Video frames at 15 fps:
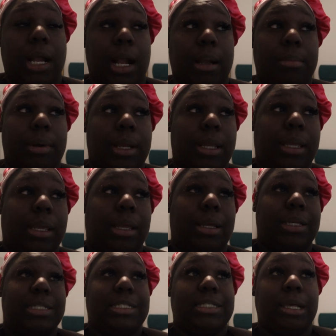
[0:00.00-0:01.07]

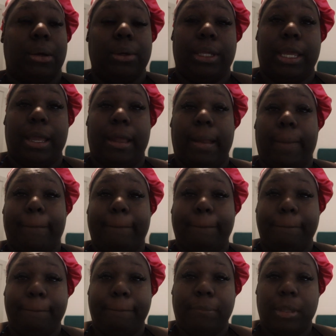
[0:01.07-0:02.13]
heartbreaking. So yeah.
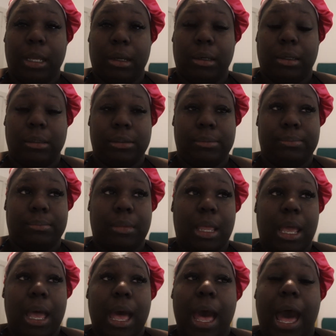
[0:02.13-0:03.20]
Um
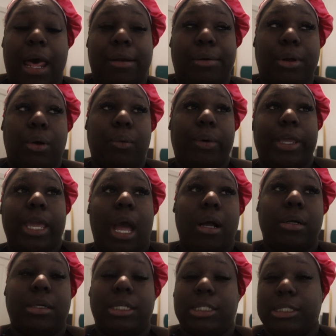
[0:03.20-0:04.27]
I don't know when y'all
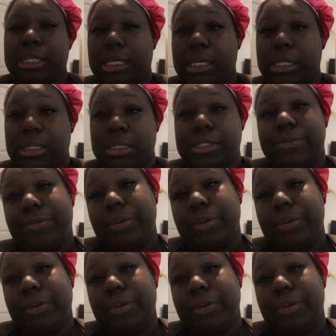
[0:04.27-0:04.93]
gonna see this